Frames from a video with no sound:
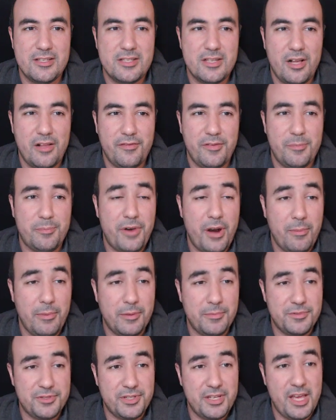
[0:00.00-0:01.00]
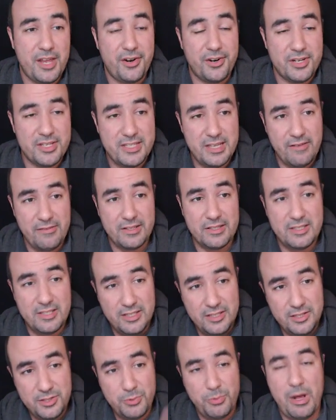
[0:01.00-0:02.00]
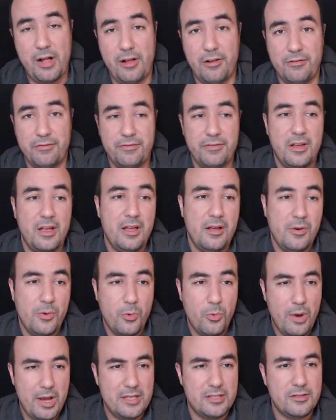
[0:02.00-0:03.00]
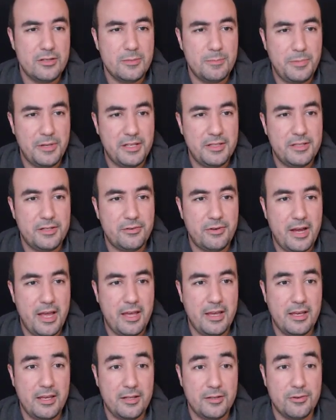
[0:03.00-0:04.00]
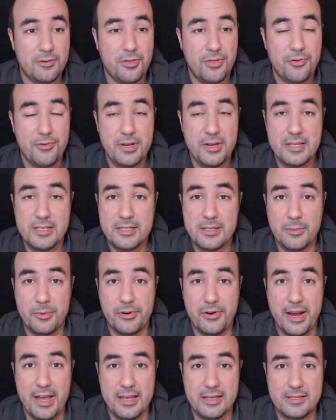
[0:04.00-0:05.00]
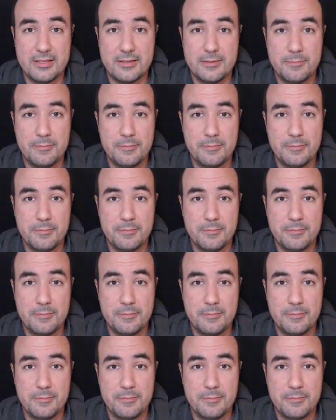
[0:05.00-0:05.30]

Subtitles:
solve a problem together. 1712. Ways to split array into 3 subarrays.